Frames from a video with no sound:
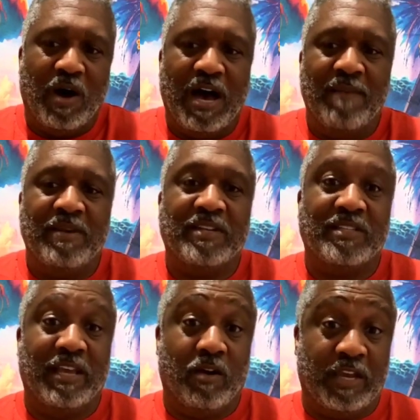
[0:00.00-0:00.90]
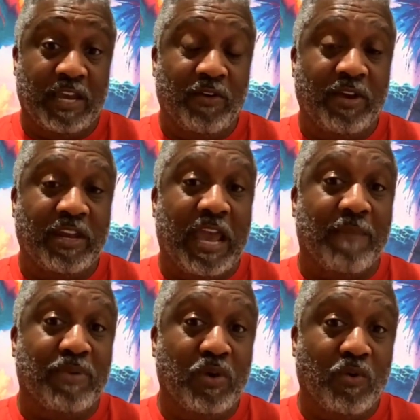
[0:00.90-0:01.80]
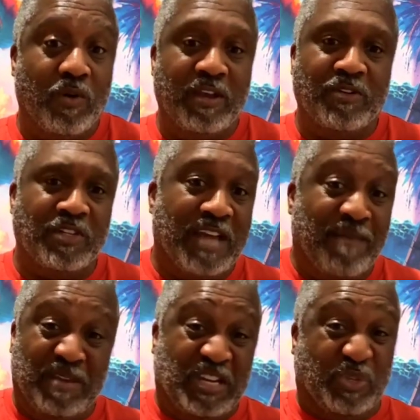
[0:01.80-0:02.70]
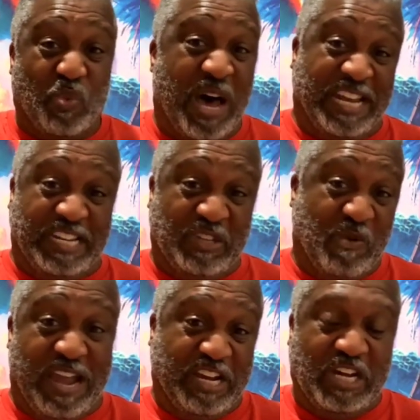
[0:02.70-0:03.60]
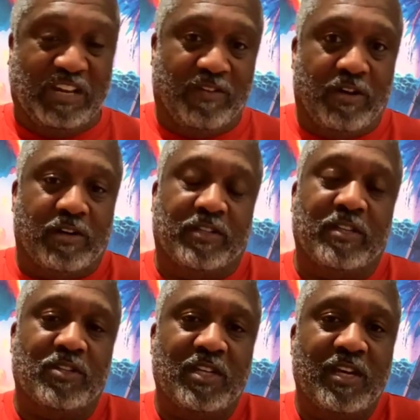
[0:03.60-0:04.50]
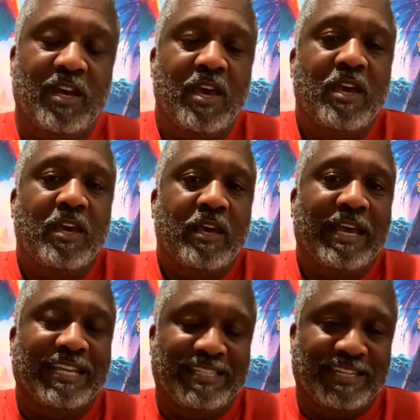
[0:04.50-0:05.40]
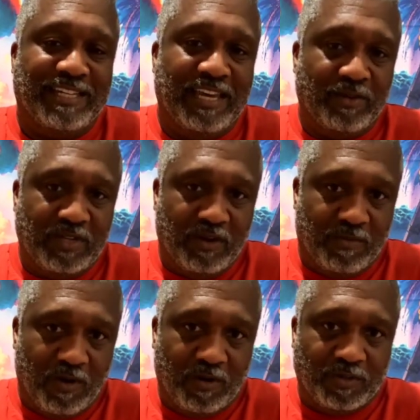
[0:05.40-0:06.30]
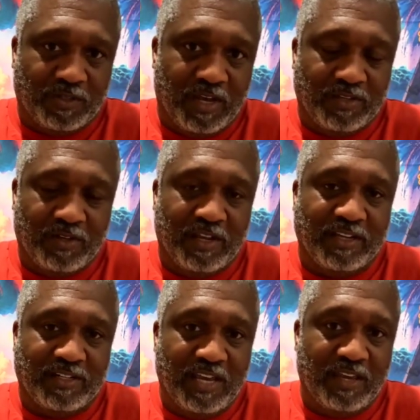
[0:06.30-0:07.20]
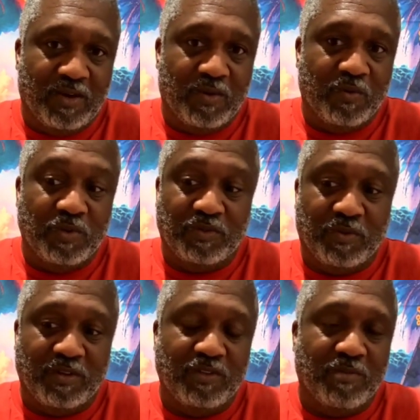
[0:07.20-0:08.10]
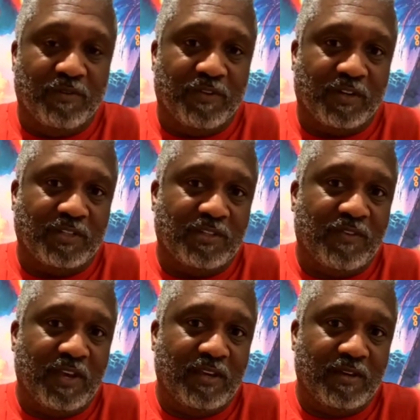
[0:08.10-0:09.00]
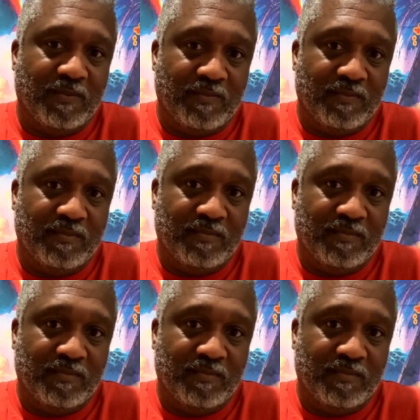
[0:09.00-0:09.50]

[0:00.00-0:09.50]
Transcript: Why? Because they are carrying a pure energy, not because white is the right color and all this other shit. It's a telltale marker sign so they can tell which one of you motherfuckers is fake.